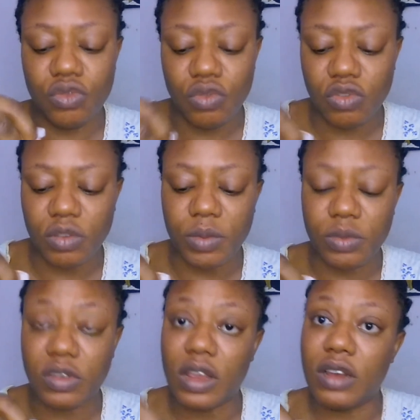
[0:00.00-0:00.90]
two. Some
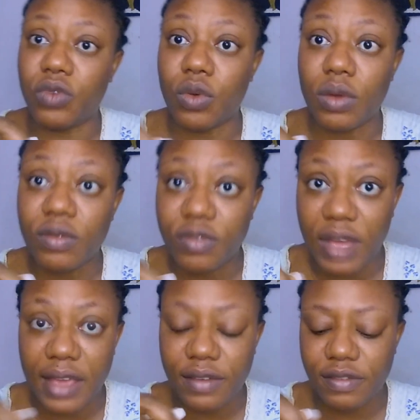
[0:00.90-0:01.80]
people sell it for one
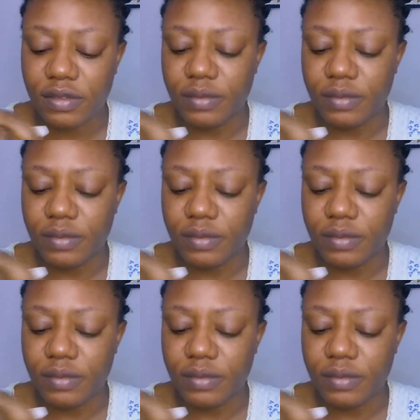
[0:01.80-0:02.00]
five.